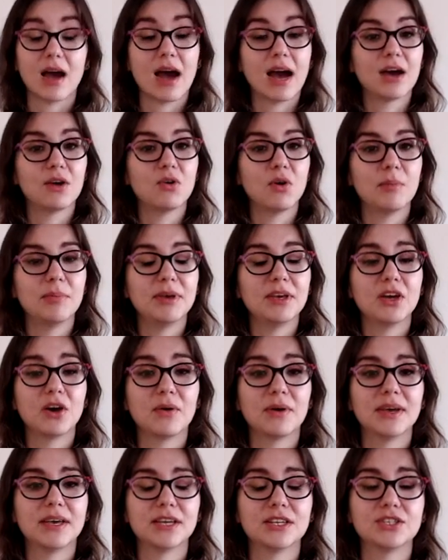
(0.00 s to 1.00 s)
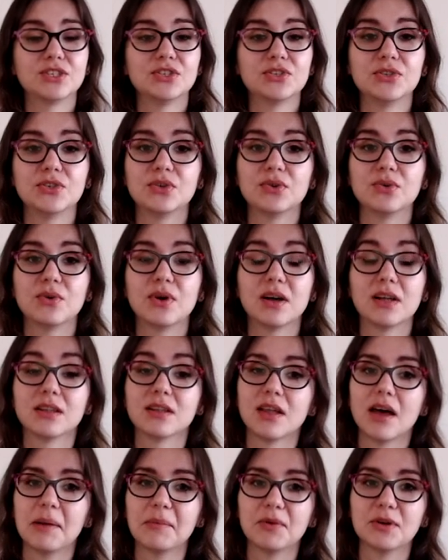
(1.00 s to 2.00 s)
I will be going into a
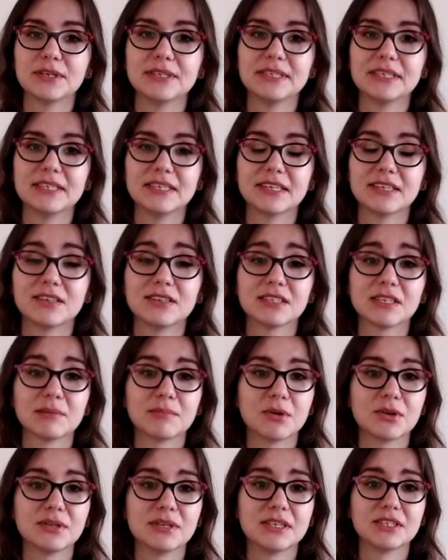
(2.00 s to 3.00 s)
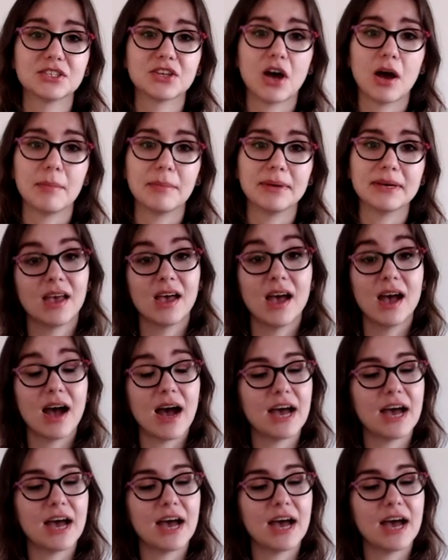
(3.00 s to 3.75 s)
lot more details about these topics.